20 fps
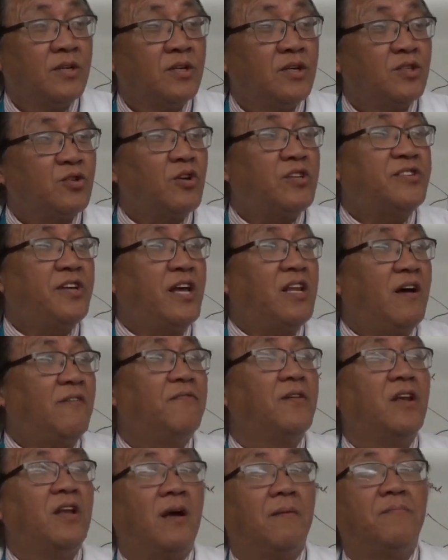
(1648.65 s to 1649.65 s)
So instead
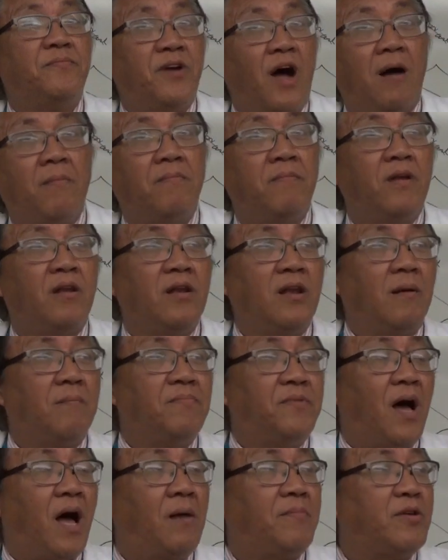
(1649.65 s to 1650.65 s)
of lub
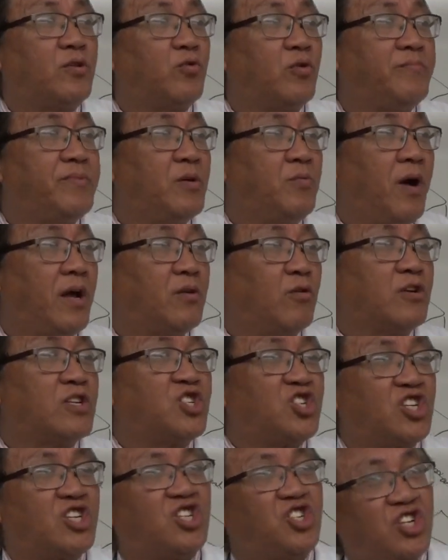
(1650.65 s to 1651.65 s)
dub, it would be what? Or
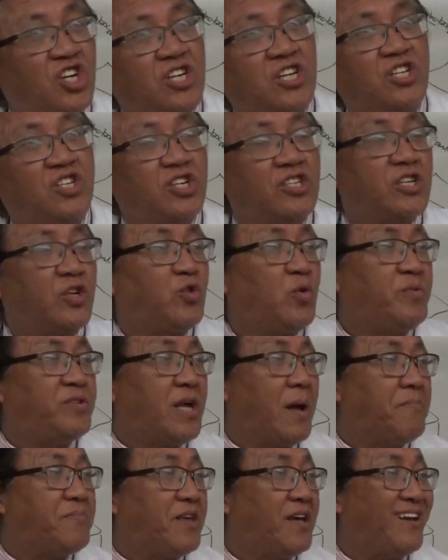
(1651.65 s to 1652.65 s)
chig jig, chig, it would be
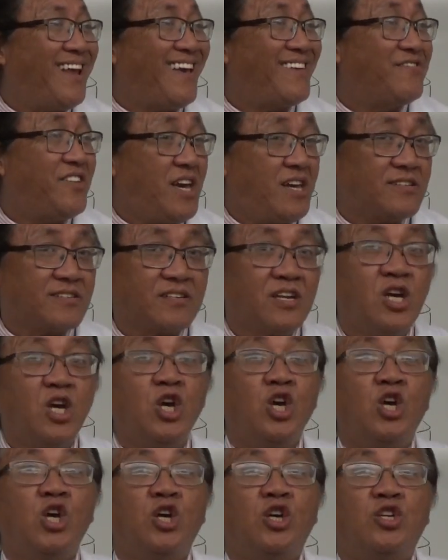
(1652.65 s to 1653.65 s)
something like this.
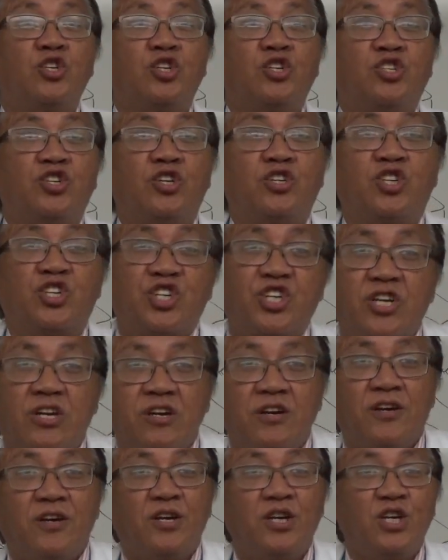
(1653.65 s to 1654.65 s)
Chig jig
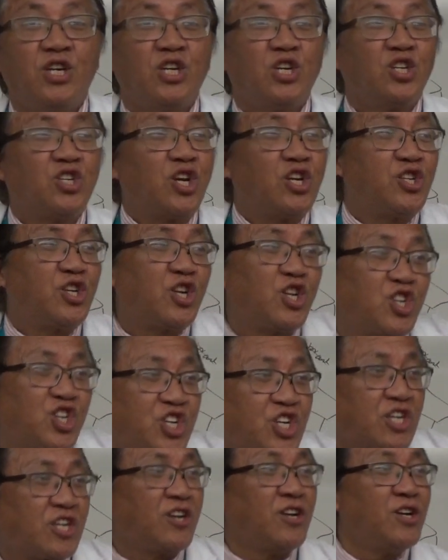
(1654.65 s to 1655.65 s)
sh, chig jig
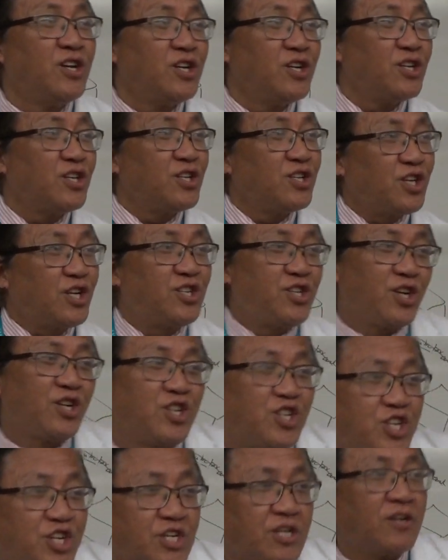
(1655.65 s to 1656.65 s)
sh, chig
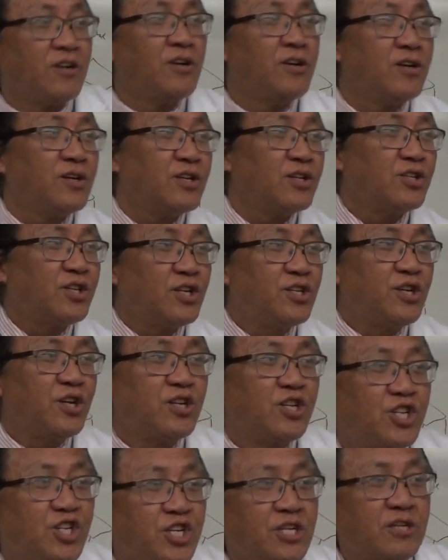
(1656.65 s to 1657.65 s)
jig sh, chig
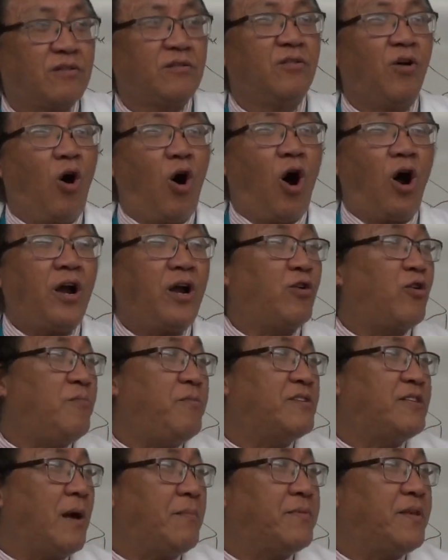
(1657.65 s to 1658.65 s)
jig sh. Or it could
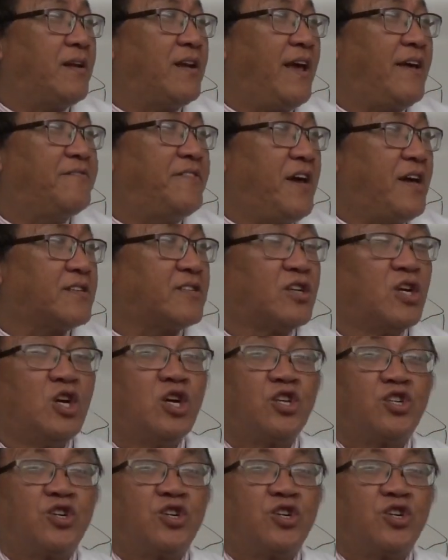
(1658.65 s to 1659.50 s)
be something like this.